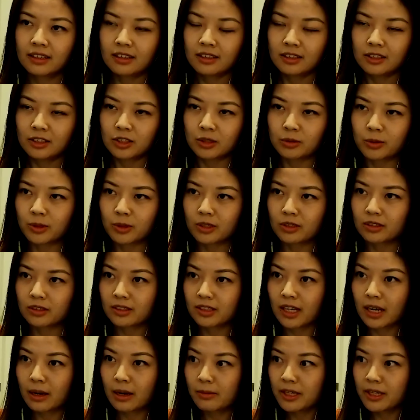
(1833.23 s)
So we're
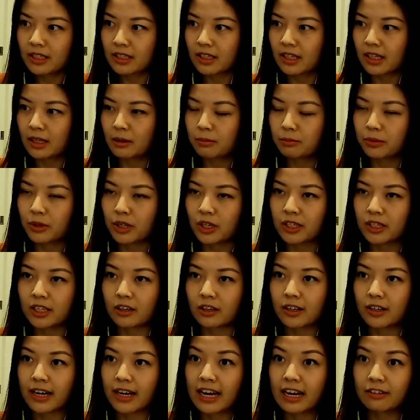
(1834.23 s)
coming up on our
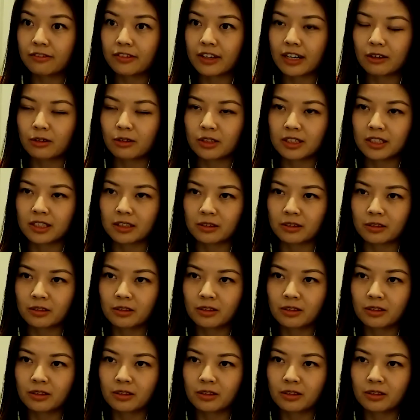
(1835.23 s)
half hour here,